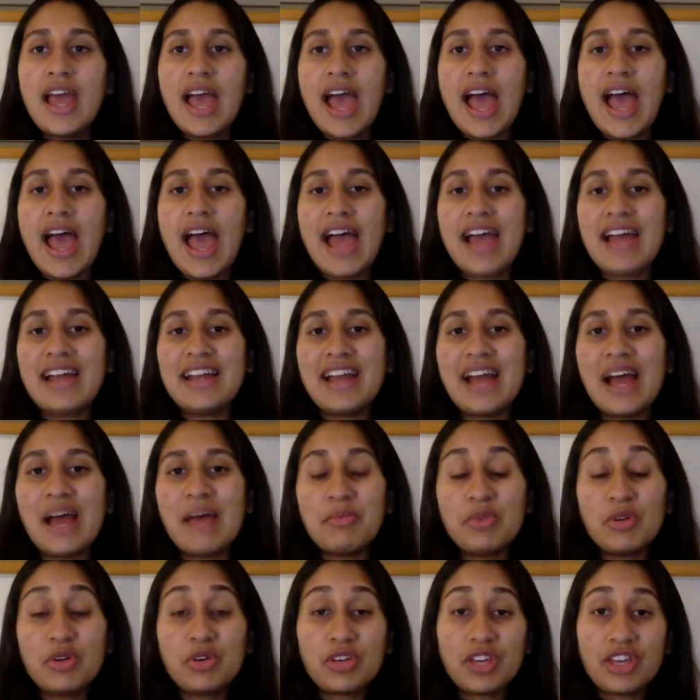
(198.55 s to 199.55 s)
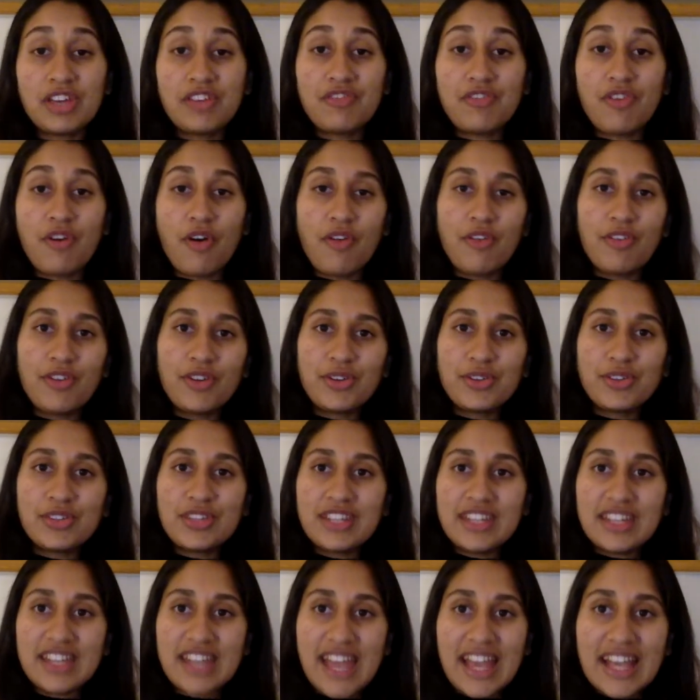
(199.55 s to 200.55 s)
and I'm looking forward to the
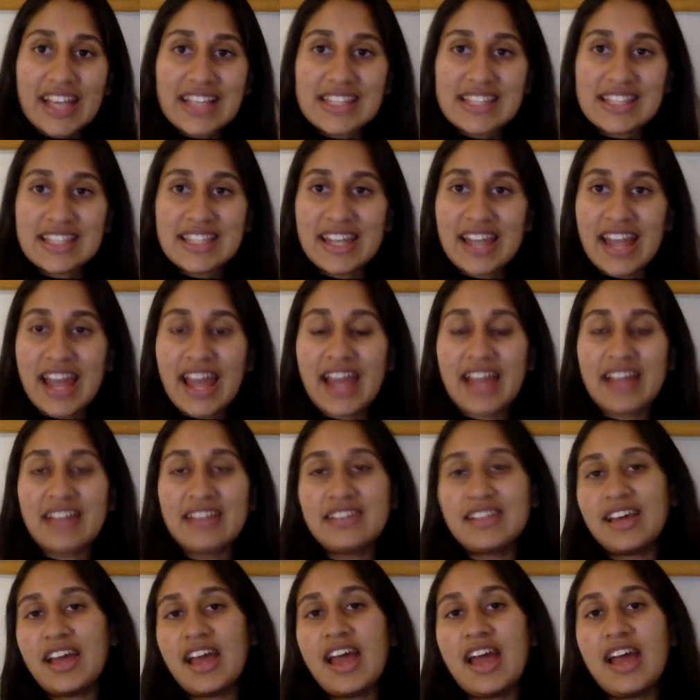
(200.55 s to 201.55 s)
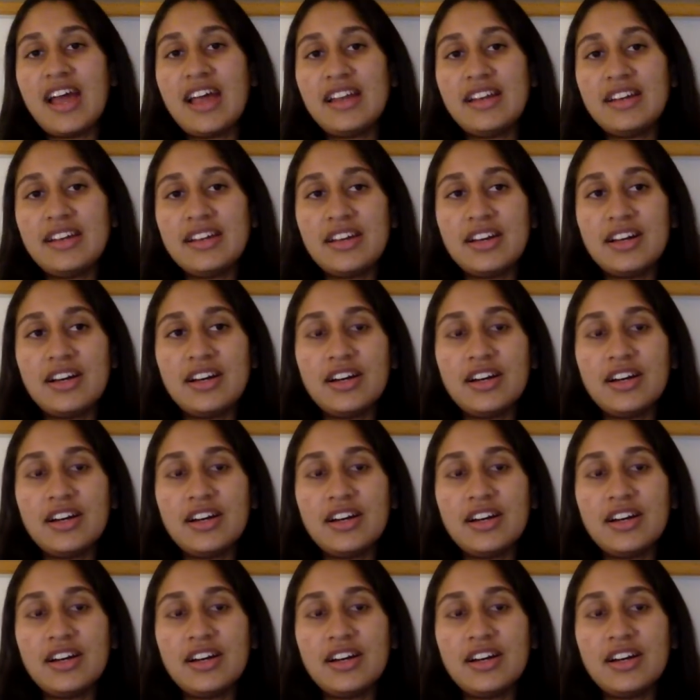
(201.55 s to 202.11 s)
next grant and